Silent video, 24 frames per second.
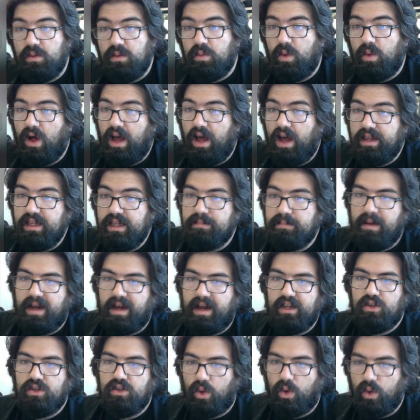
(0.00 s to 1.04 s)
Well, I need my
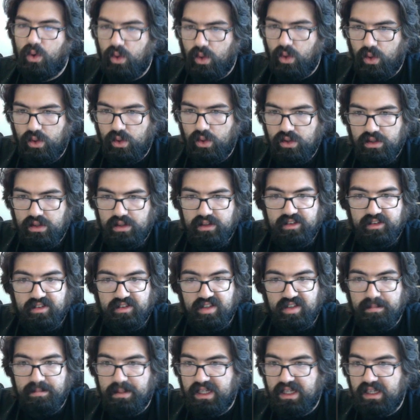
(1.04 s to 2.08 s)
goal to
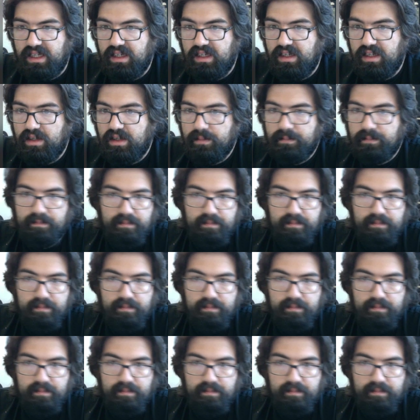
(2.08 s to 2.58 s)
be